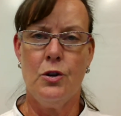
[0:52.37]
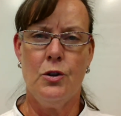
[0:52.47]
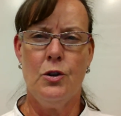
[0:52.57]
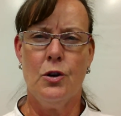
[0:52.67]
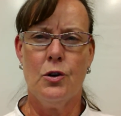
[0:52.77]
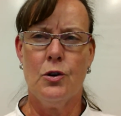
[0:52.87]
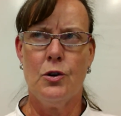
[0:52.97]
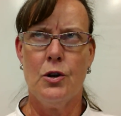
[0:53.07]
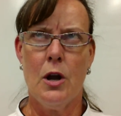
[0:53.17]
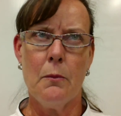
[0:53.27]
Your
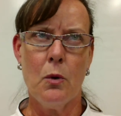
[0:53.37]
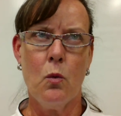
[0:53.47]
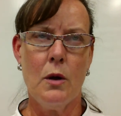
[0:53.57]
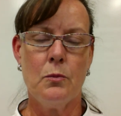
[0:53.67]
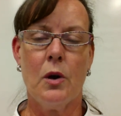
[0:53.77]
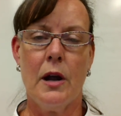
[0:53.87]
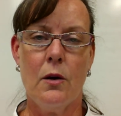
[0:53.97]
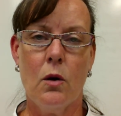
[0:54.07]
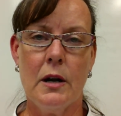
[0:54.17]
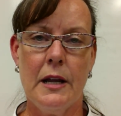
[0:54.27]
number one
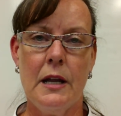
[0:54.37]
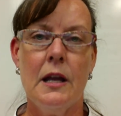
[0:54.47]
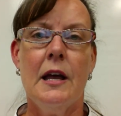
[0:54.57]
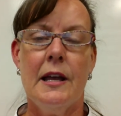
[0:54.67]
priority